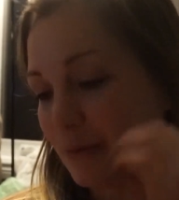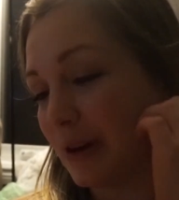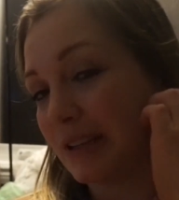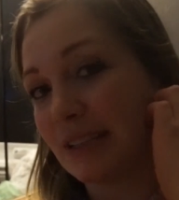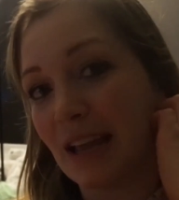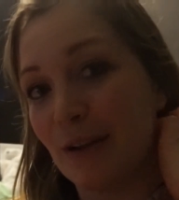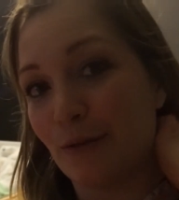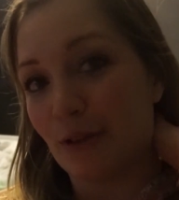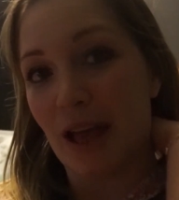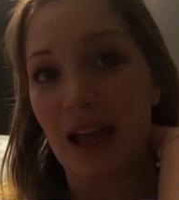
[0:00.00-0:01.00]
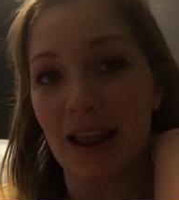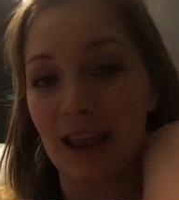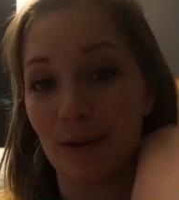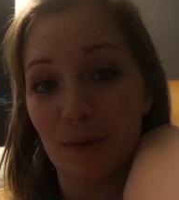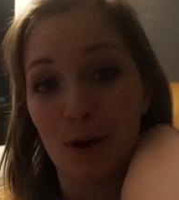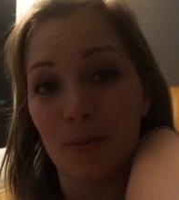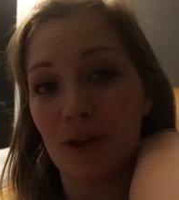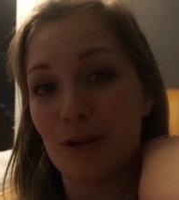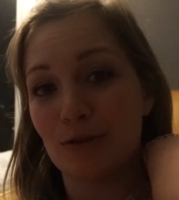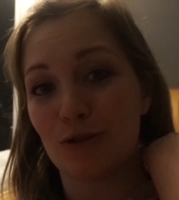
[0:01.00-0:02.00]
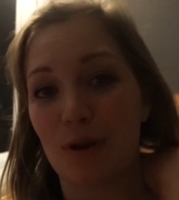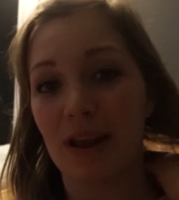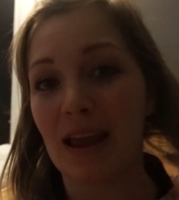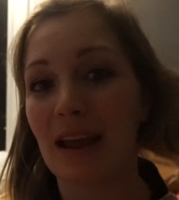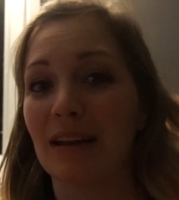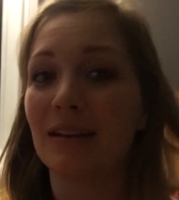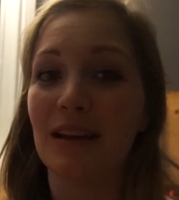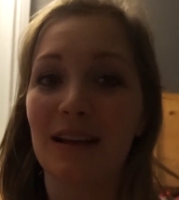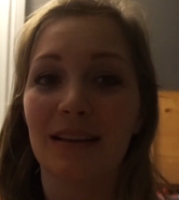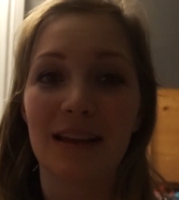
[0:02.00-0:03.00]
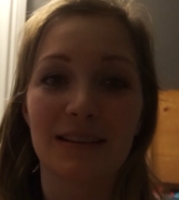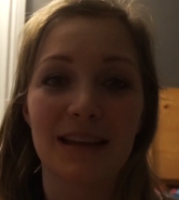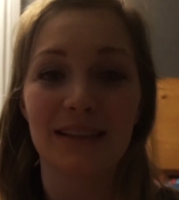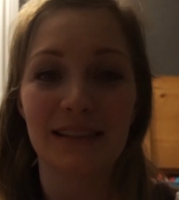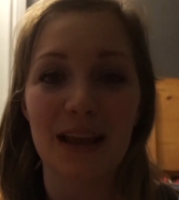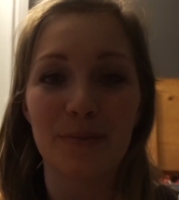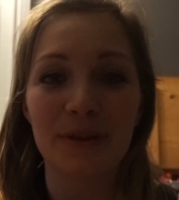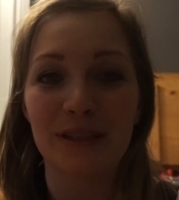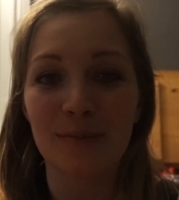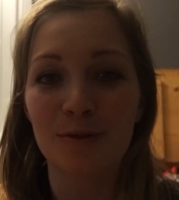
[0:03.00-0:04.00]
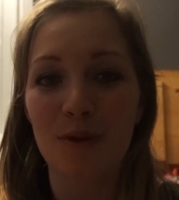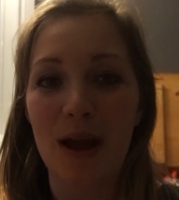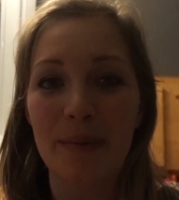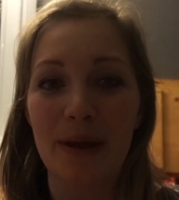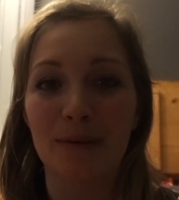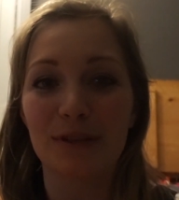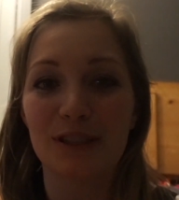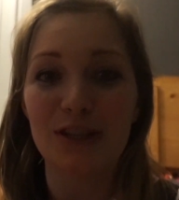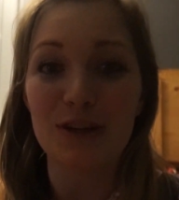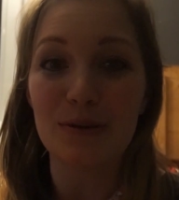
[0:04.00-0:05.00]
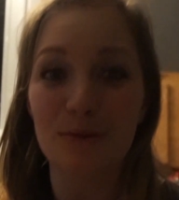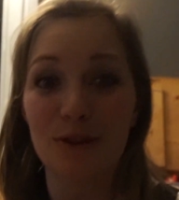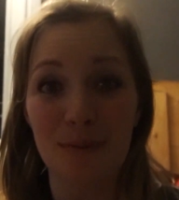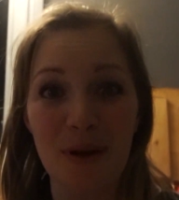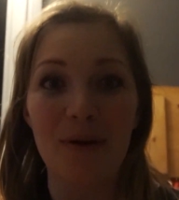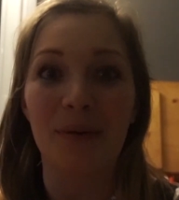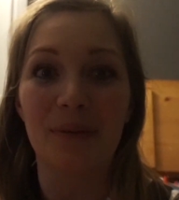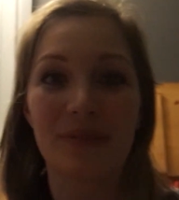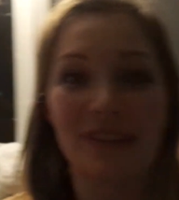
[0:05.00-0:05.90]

We're excited for that, and we hope that you enjoy, and like Dan said, please subscribe, and we'll see you tomorrow.